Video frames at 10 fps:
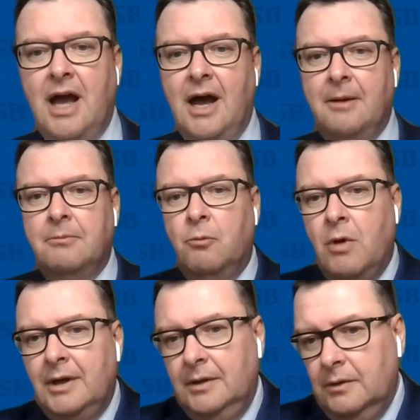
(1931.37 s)
Um,
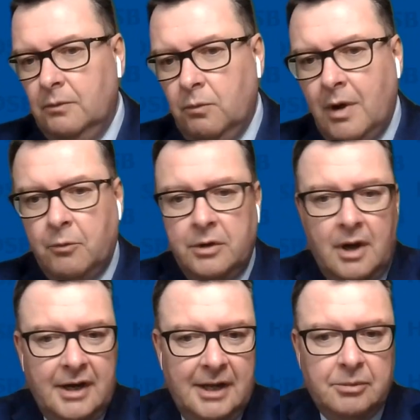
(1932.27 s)
what what we're
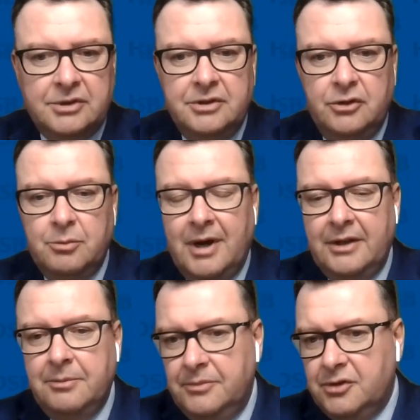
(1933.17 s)
not able to do
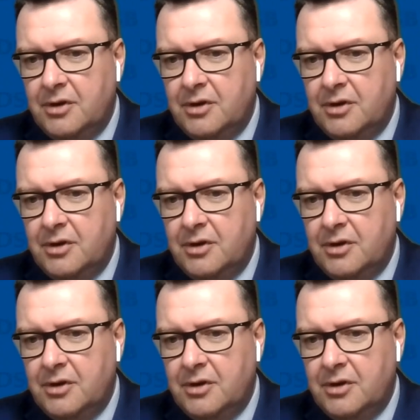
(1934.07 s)
by the